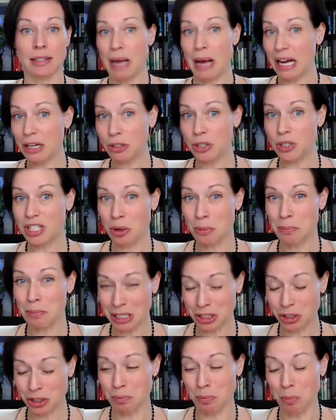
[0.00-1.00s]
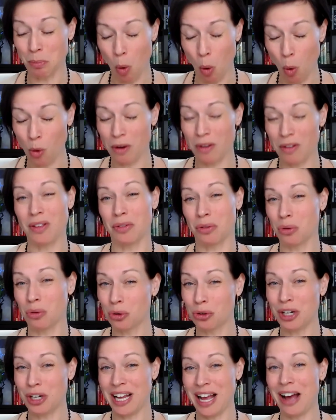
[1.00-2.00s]
Boundaries are much more than
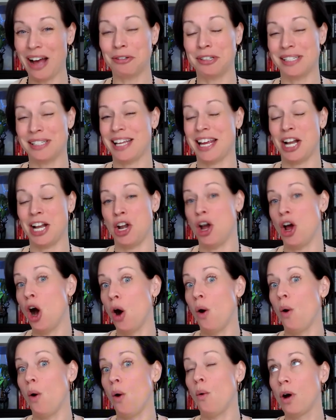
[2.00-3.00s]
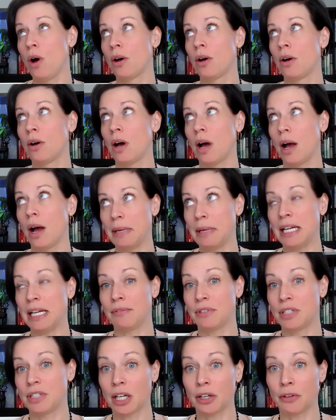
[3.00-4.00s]
learning how to say no. I mean,
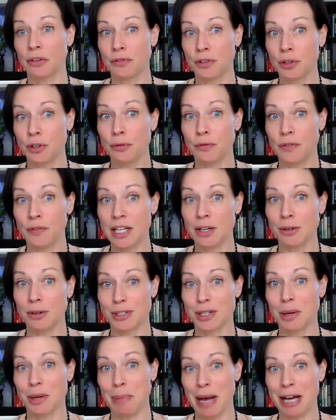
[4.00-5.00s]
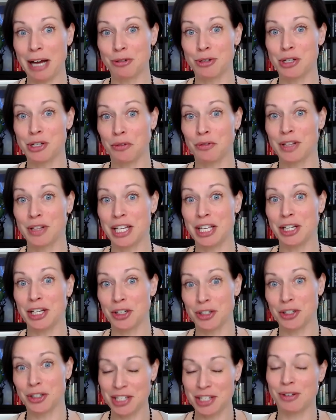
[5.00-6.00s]
I've done a few videos on boundaries over the
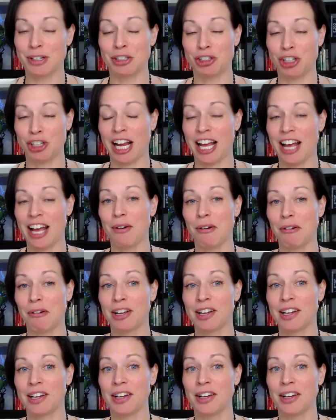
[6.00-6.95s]
years that you can check out.